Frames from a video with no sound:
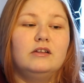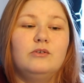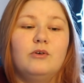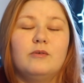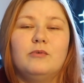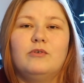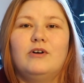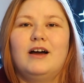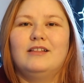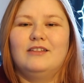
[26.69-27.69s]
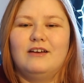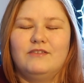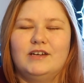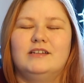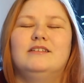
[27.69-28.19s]
adorable. I
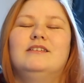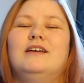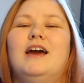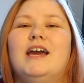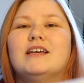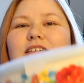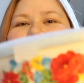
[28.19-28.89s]
love it. I guess